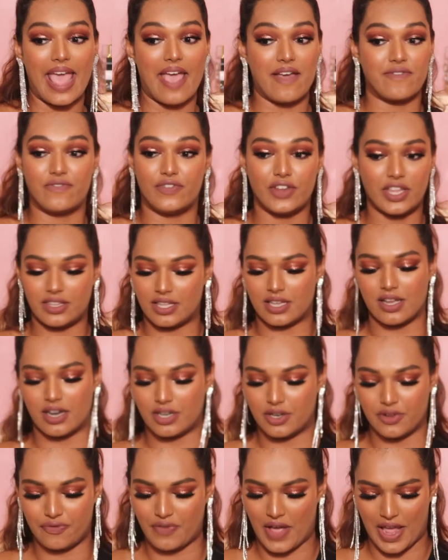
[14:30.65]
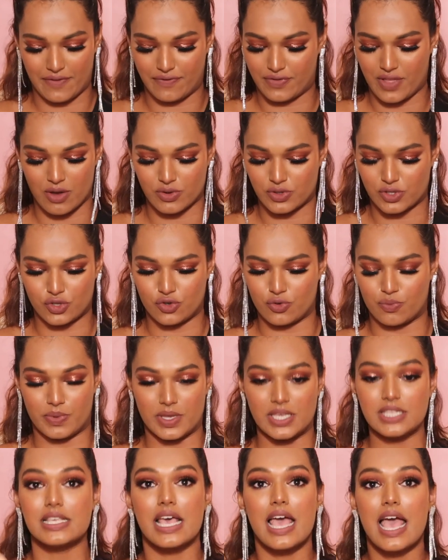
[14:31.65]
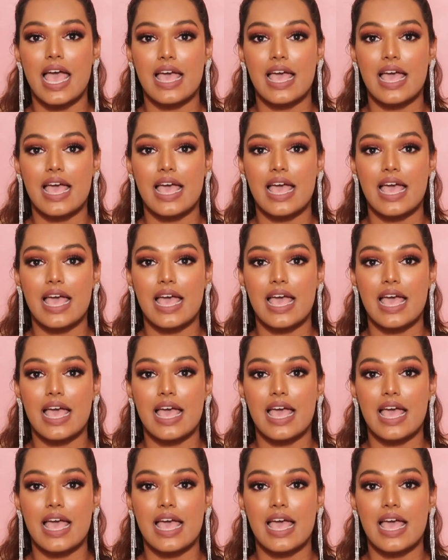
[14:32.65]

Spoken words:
everything under 5,000 rupees.